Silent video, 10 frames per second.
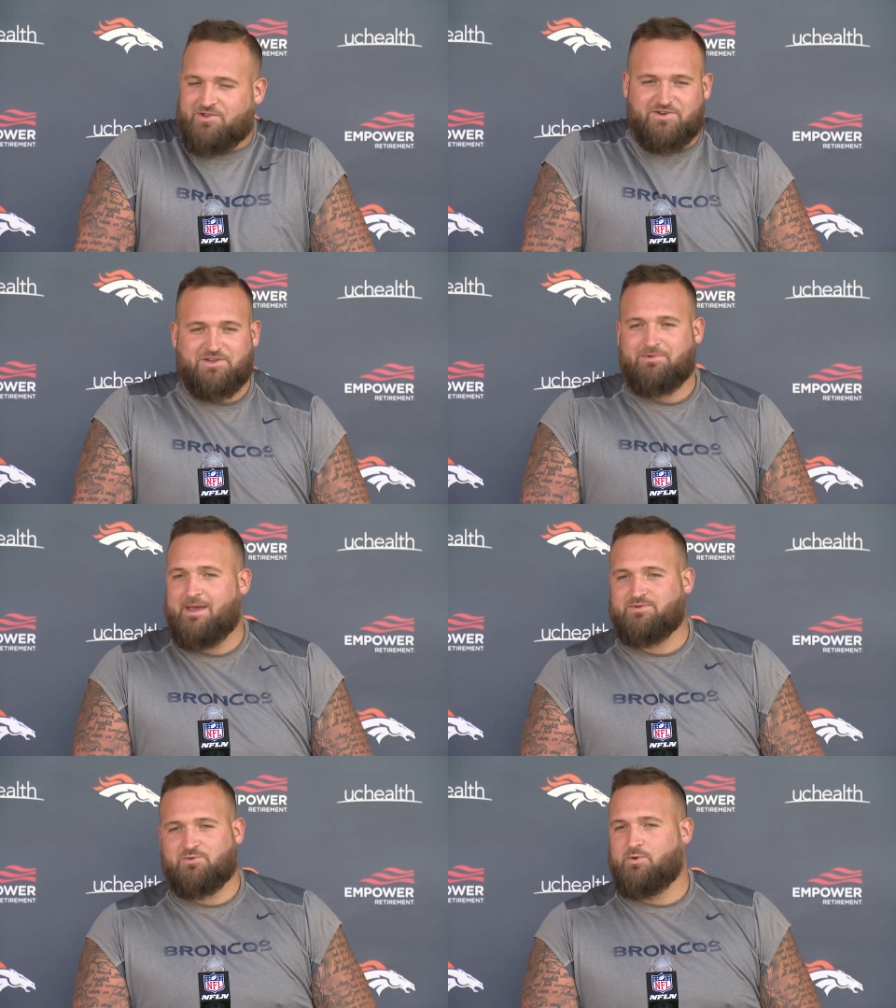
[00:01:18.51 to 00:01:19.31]
Or there's some
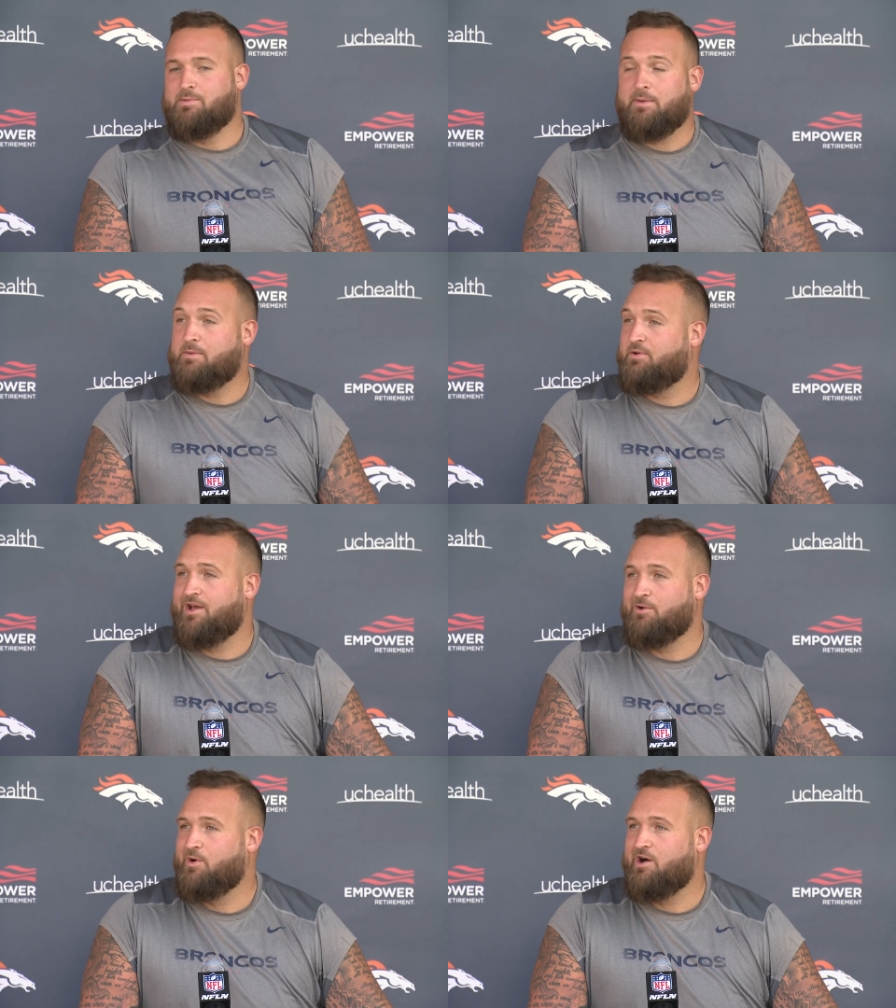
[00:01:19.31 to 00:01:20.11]
games where we might be
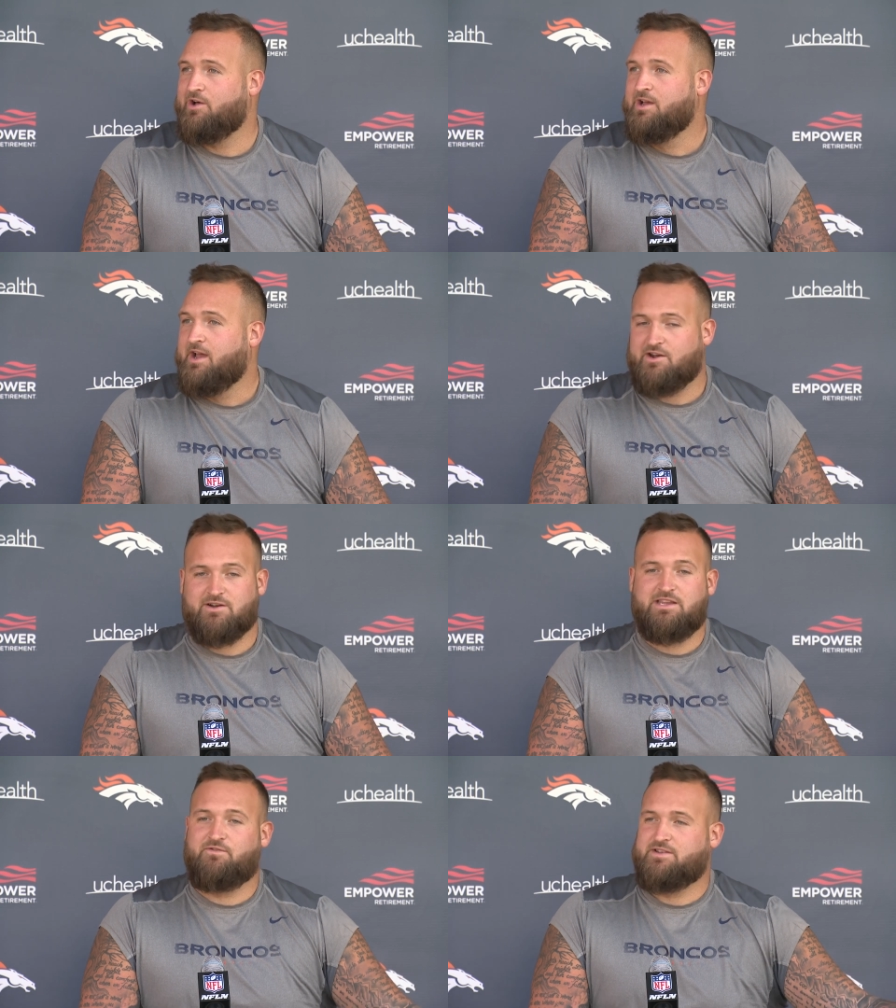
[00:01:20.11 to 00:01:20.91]
playing well and our
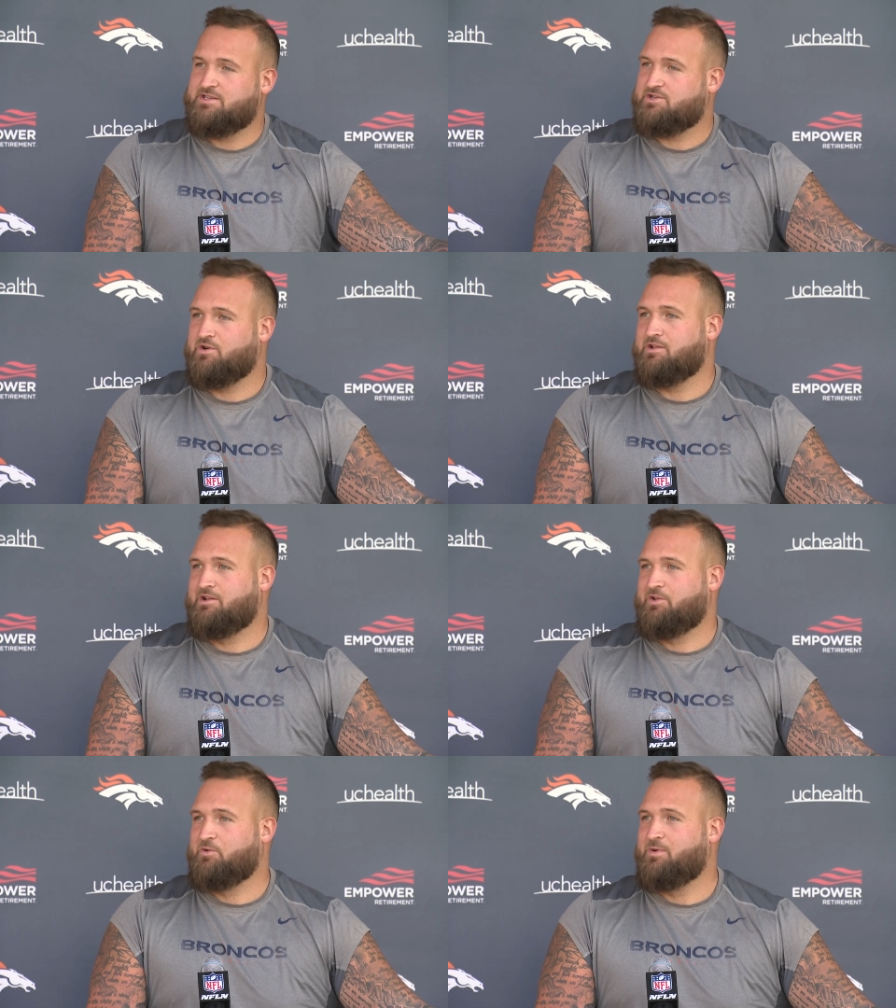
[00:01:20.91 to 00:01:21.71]
defense is struggling
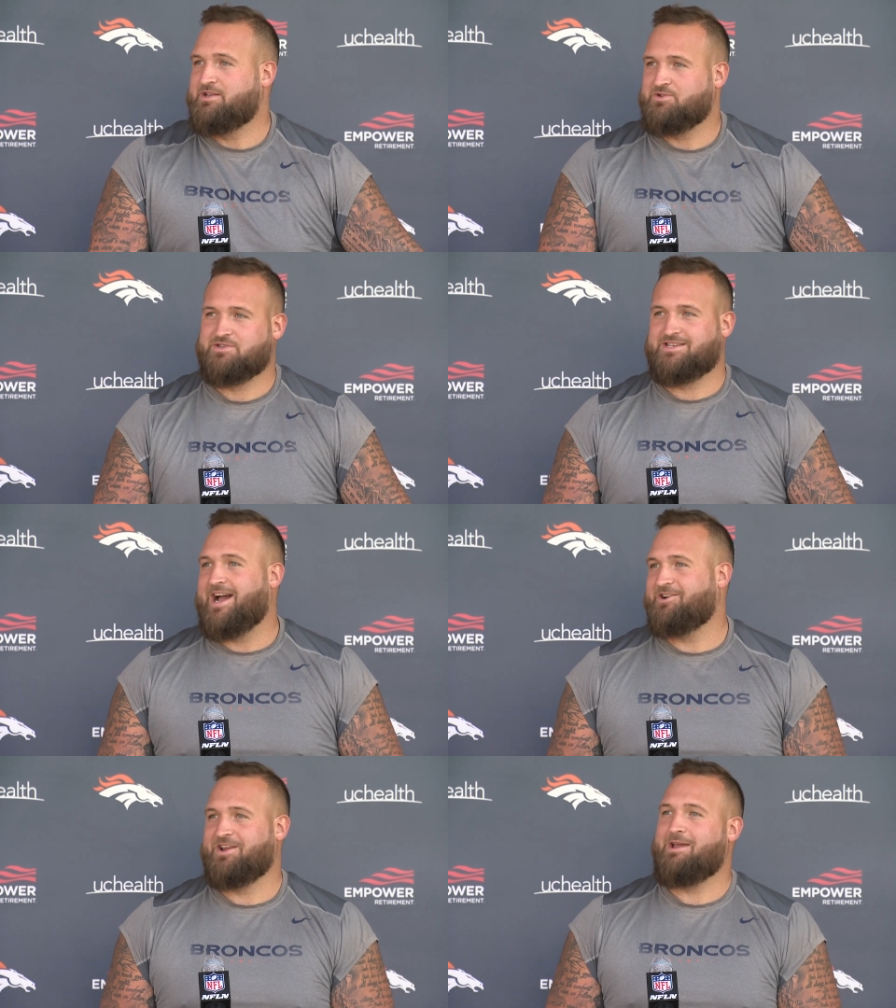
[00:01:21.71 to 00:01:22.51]
a little bit, so it's a
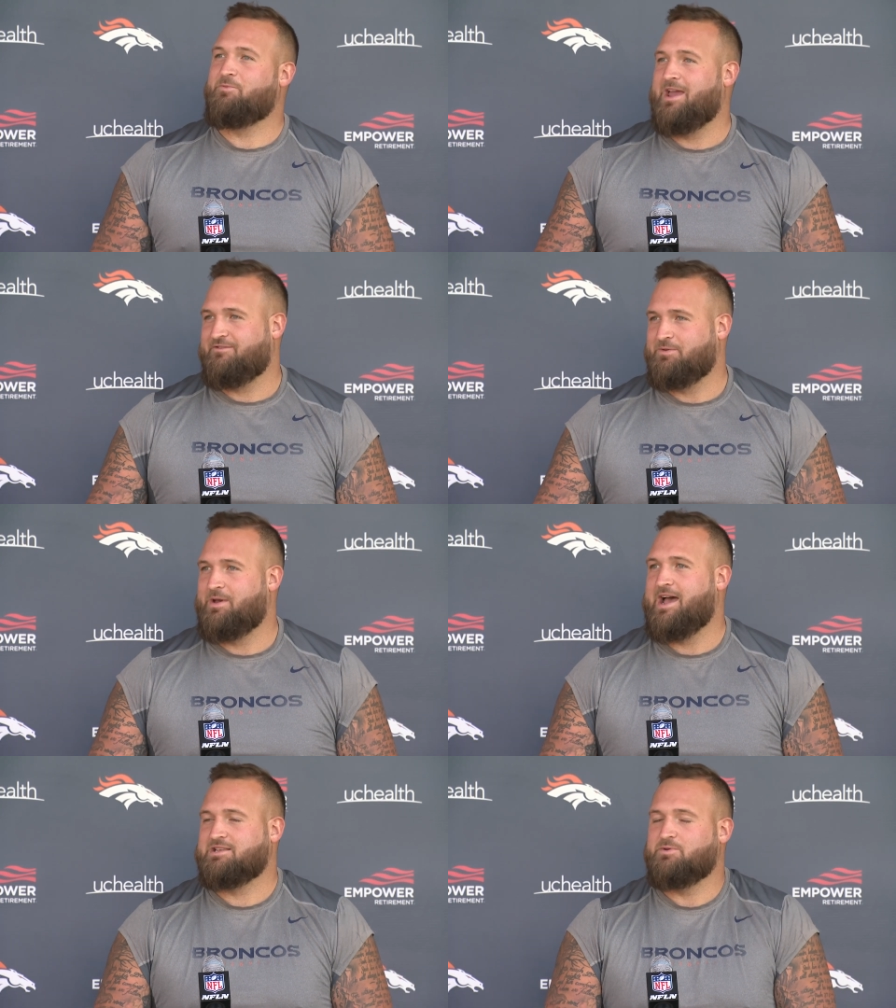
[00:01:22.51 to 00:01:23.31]
tighter game we have to
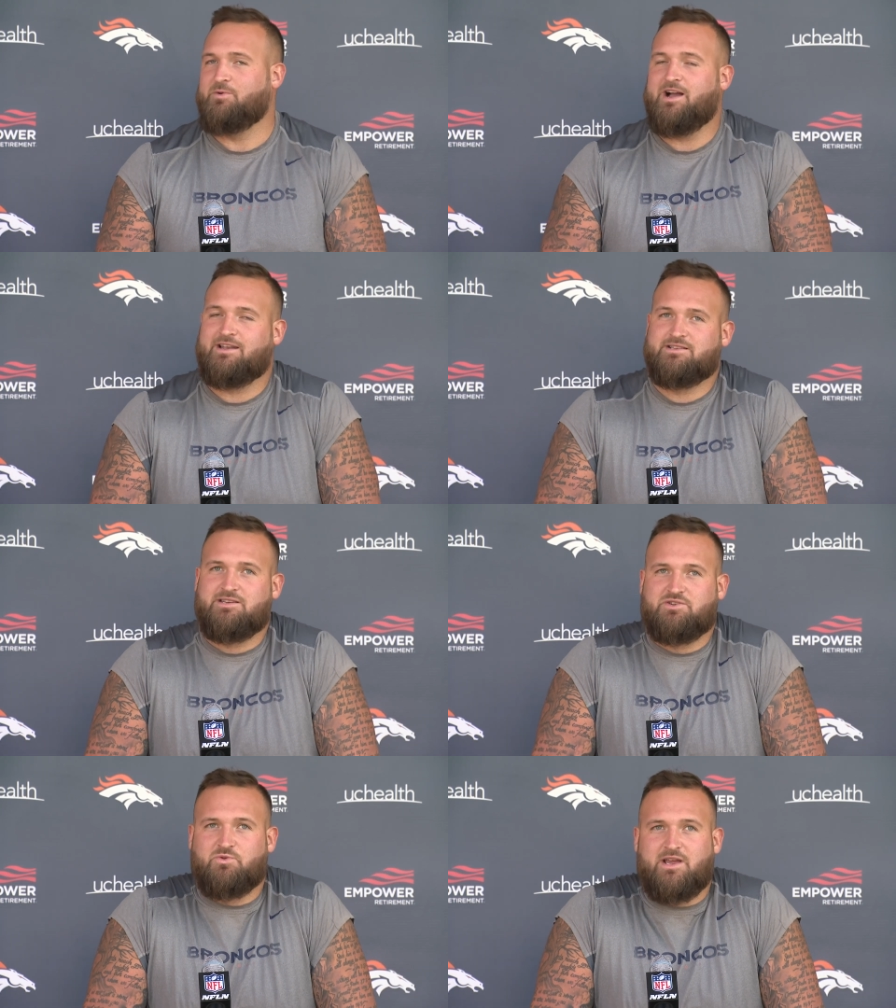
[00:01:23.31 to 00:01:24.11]
pass. But we got in a
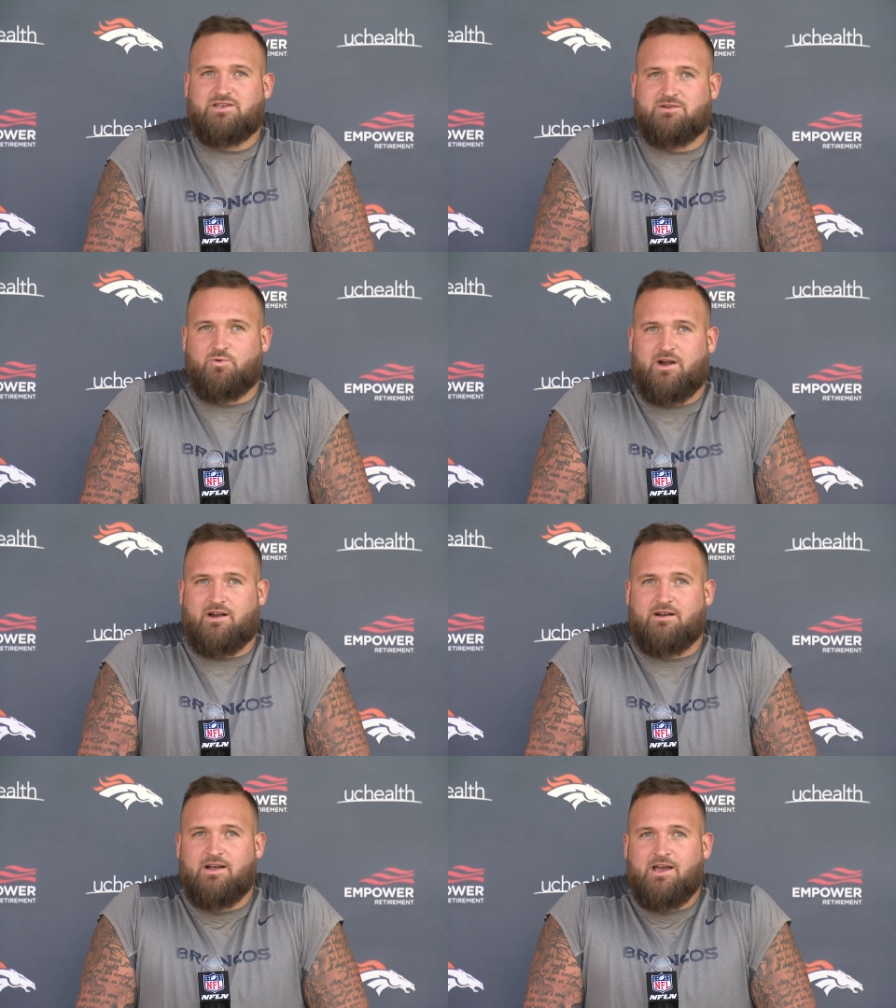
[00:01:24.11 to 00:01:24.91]
situation where